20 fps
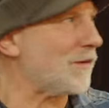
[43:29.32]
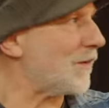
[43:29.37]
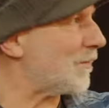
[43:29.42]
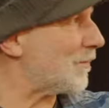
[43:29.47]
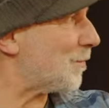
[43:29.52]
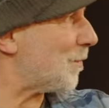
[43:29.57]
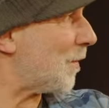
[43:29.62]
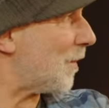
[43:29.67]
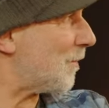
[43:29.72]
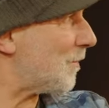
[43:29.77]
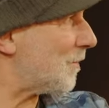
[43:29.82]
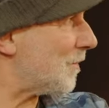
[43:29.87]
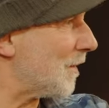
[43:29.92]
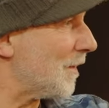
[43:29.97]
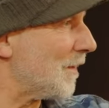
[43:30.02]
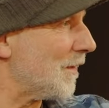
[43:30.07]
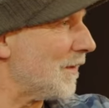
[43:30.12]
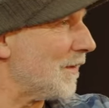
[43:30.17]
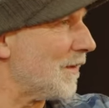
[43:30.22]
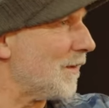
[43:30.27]
I suppose,
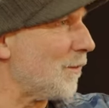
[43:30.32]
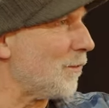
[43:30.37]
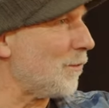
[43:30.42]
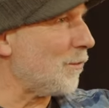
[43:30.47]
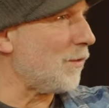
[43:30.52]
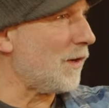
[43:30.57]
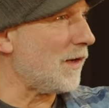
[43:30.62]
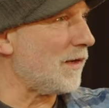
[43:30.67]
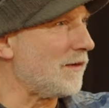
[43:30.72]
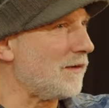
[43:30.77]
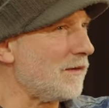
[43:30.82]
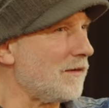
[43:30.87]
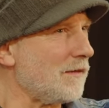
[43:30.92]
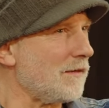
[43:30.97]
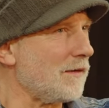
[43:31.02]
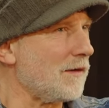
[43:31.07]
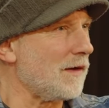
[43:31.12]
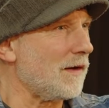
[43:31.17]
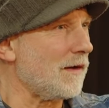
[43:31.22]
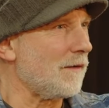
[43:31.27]

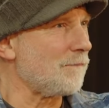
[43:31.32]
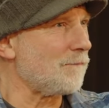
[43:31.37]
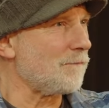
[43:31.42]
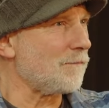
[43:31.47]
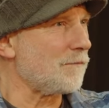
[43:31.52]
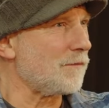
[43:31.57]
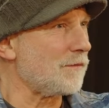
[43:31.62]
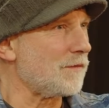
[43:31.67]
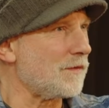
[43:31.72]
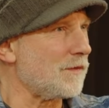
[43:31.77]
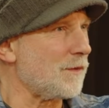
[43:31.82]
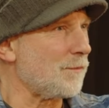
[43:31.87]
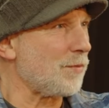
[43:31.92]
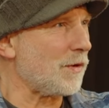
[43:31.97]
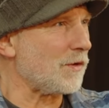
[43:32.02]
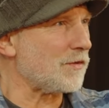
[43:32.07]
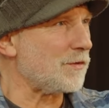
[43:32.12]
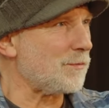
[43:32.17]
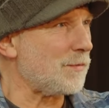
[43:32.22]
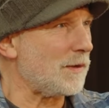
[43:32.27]
when the
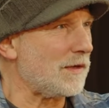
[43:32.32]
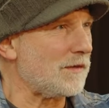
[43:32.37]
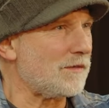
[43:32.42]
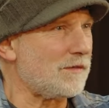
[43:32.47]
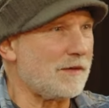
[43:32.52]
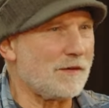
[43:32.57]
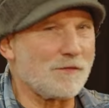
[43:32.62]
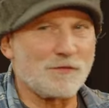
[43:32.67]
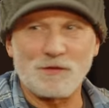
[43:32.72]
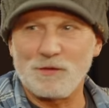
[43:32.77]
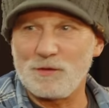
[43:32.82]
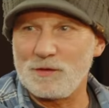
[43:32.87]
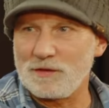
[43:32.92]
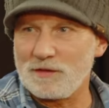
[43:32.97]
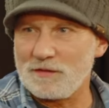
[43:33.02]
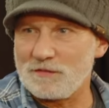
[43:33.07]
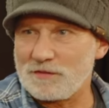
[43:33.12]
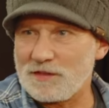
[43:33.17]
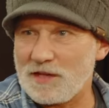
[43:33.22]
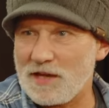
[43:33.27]
possibility of
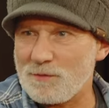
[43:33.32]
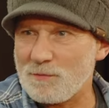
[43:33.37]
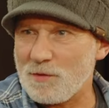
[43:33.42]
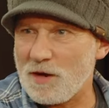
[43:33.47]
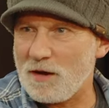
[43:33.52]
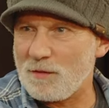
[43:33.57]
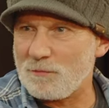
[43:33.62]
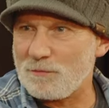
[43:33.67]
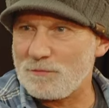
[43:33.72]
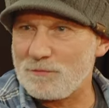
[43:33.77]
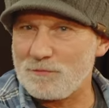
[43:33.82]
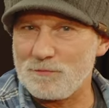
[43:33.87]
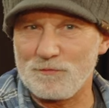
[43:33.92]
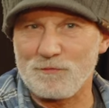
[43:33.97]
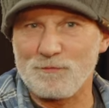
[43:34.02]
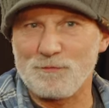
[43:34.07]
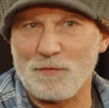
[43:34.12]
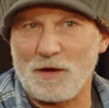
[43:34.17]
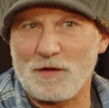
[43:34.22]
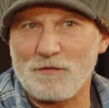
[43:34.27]
doing this came up,
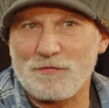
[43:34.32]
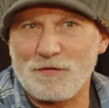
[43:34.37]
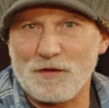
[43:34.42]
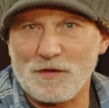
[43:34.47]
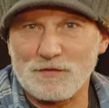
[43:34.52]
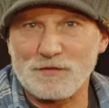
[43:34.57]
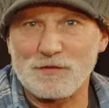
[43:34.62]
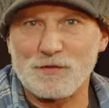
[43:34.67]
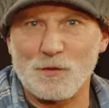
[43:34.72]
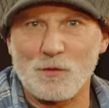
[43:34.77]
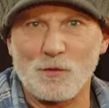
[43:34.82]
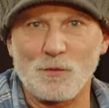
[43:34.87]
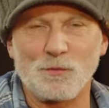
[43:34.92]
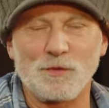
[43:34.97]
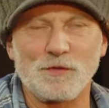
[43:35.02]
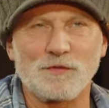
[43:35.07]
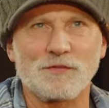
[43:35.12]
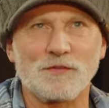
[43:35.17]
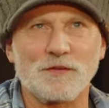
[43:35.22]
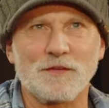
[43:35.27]
my first thought
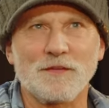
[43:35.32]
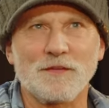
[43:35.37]
was